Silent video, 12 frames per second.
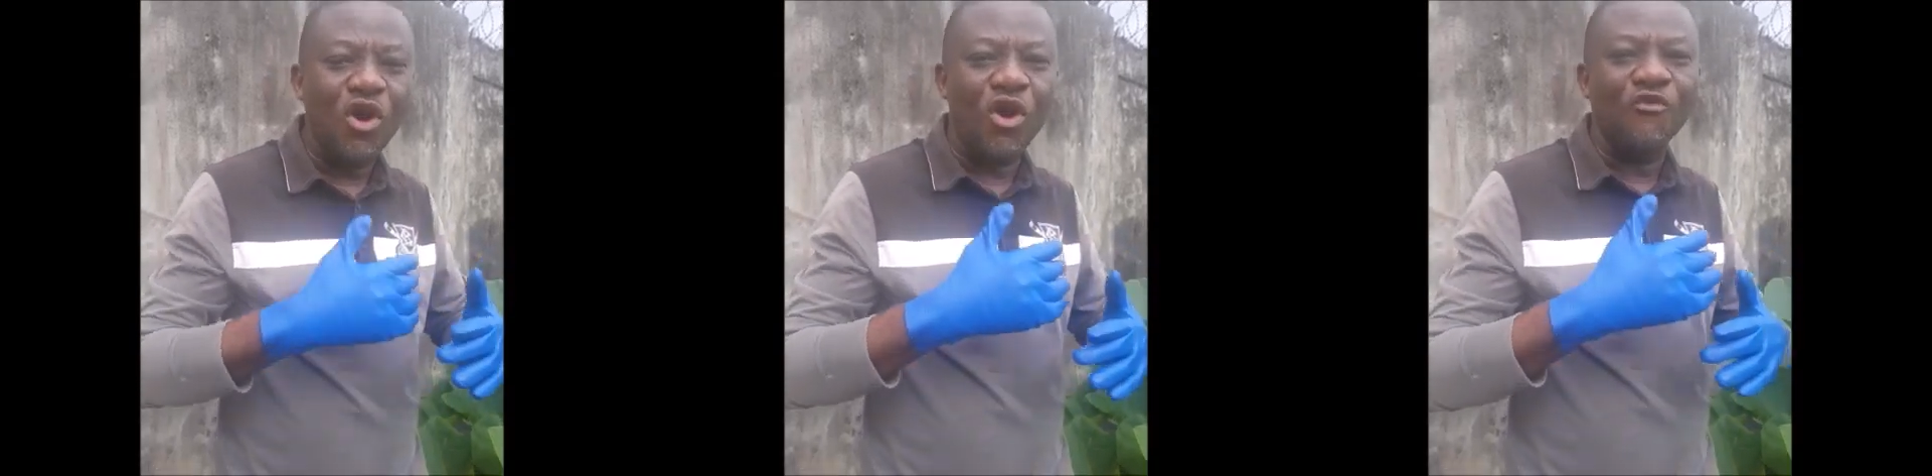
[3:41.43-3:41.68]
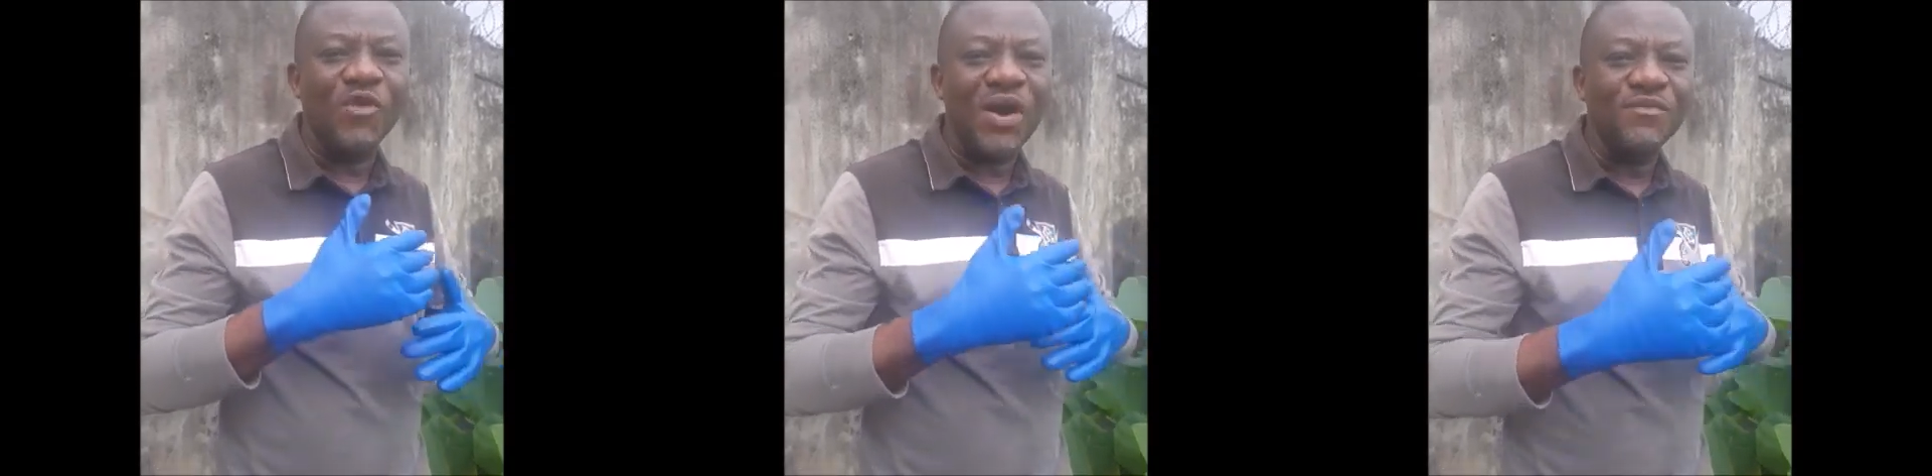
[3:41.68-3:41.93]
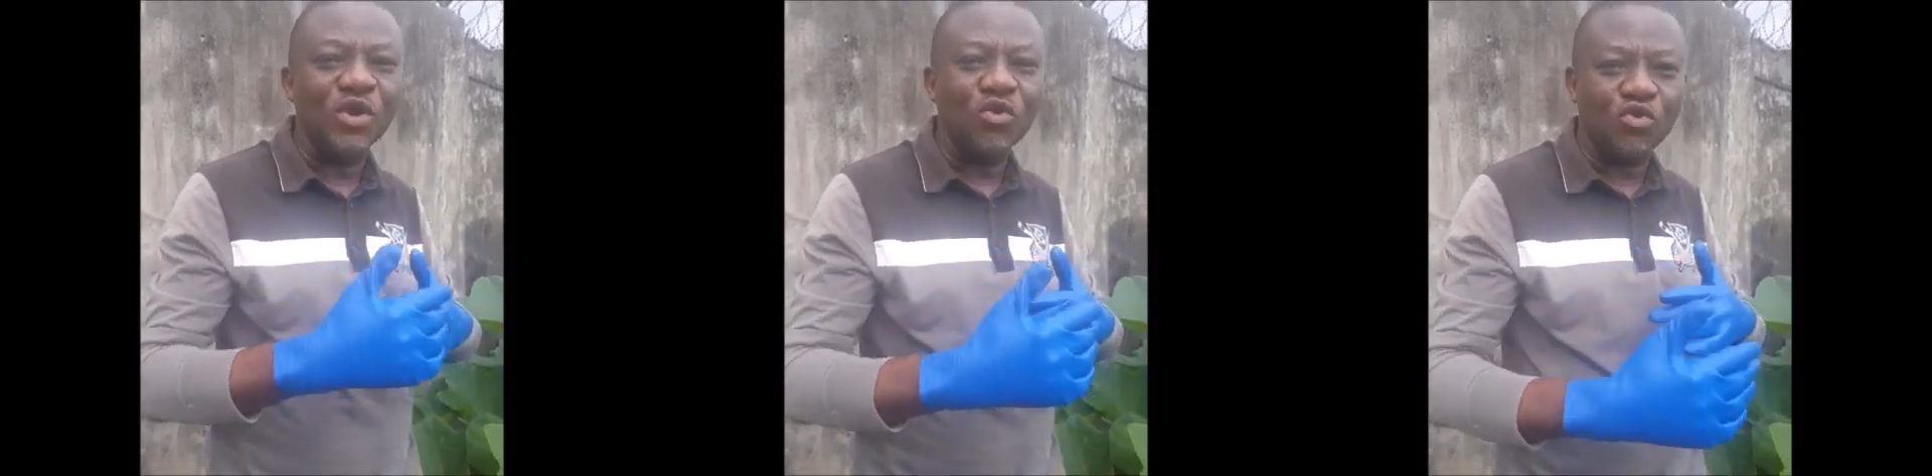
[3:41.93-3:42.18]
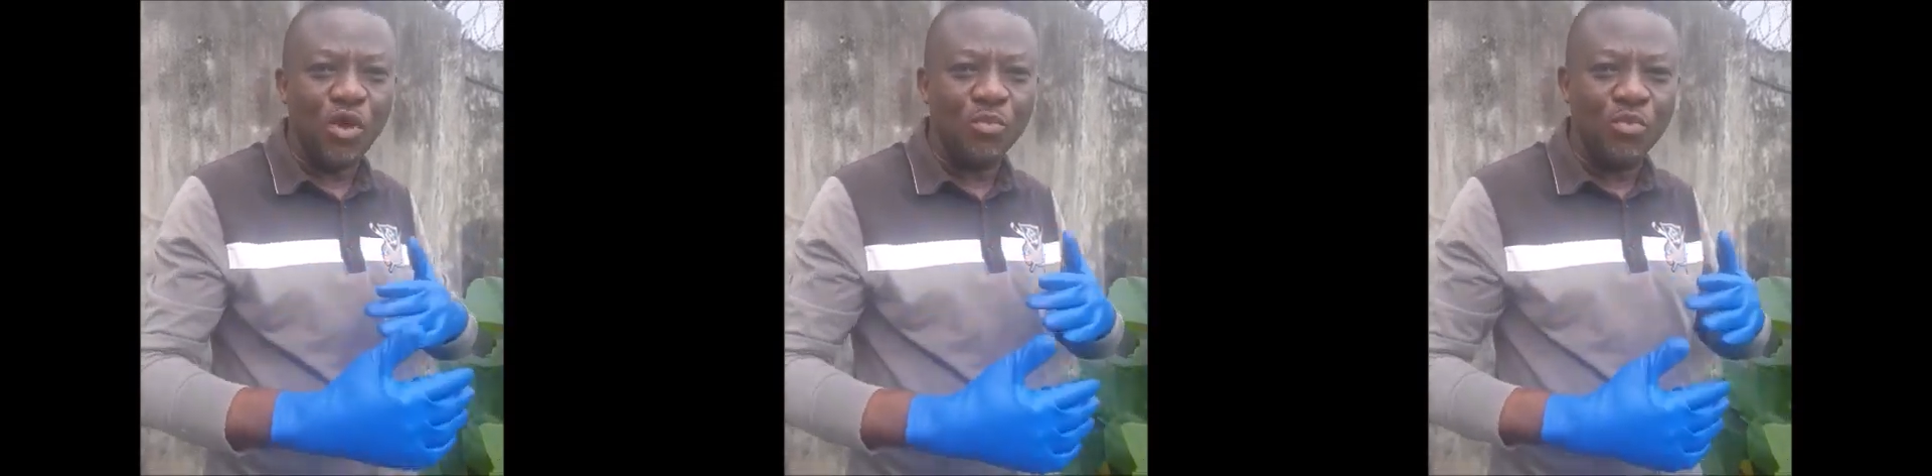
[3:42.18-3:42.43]
of how the
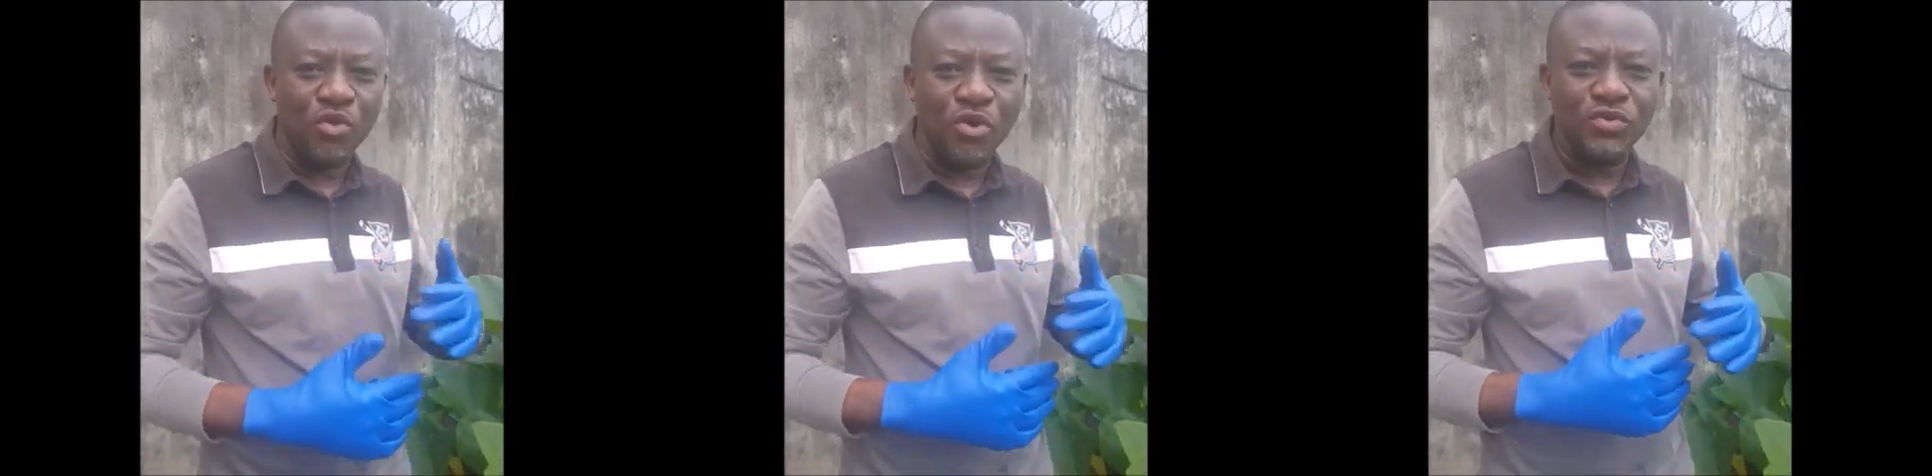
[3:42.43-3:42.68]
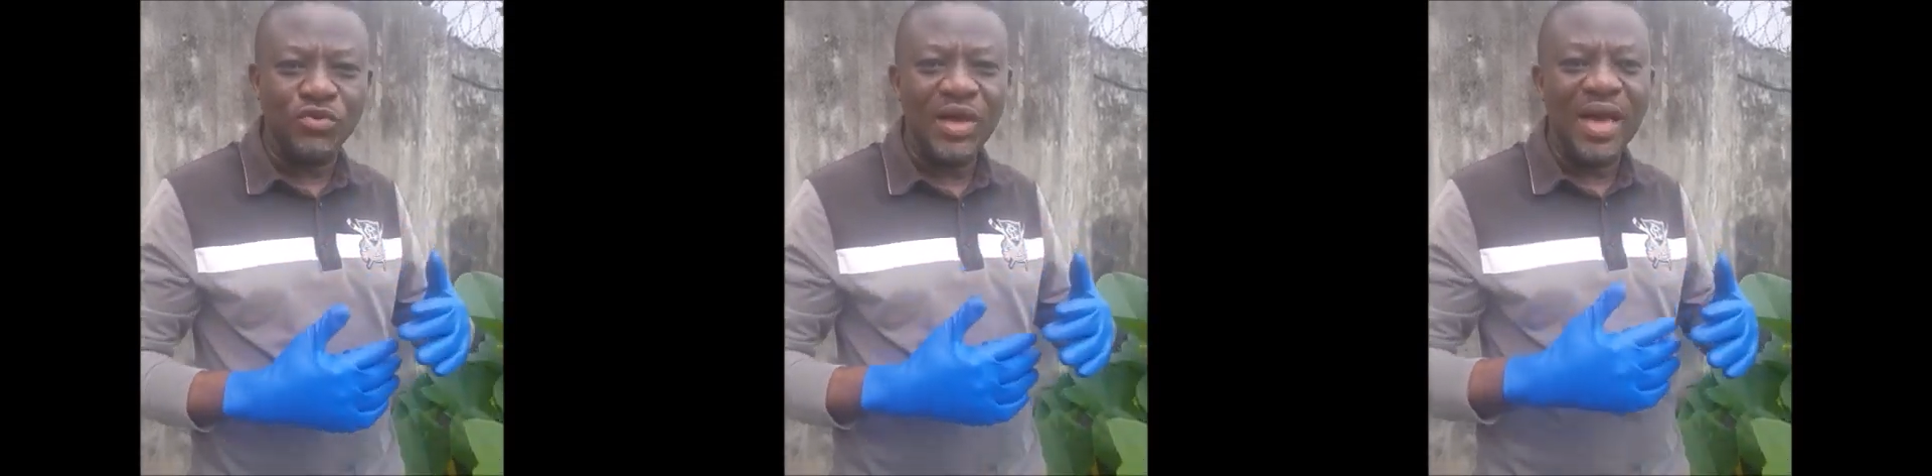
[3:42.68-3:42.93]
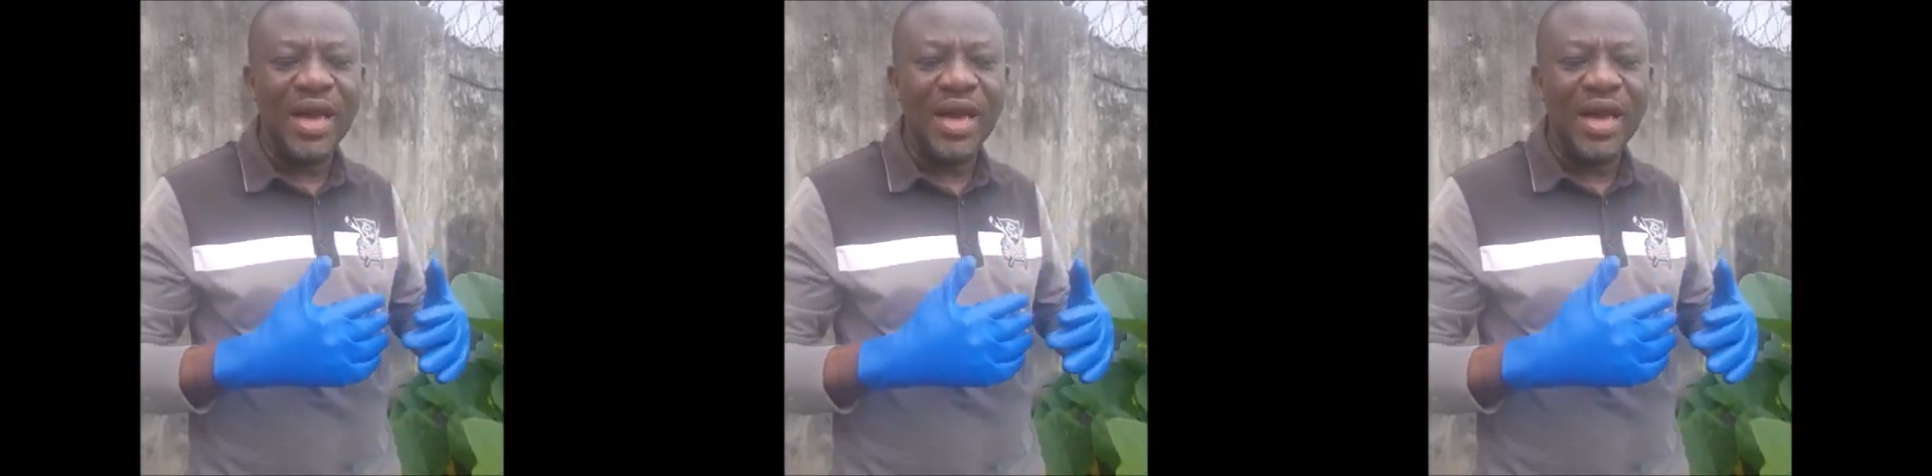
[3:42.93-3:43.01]
crop grows,